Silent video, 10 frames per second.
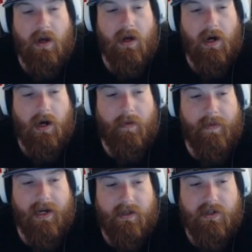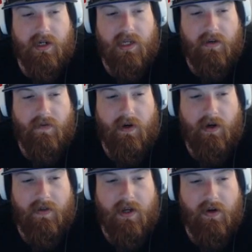and it's going to give
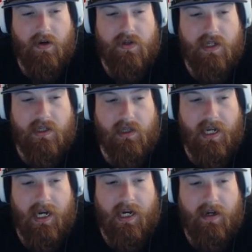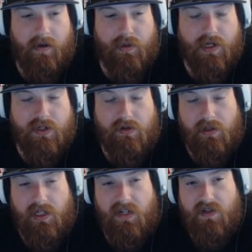all the heroes in the lane +2
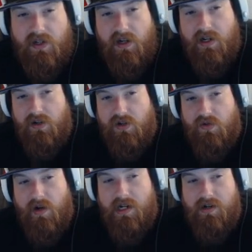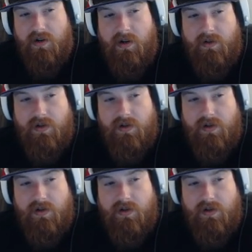cleave as long as there's a red hero.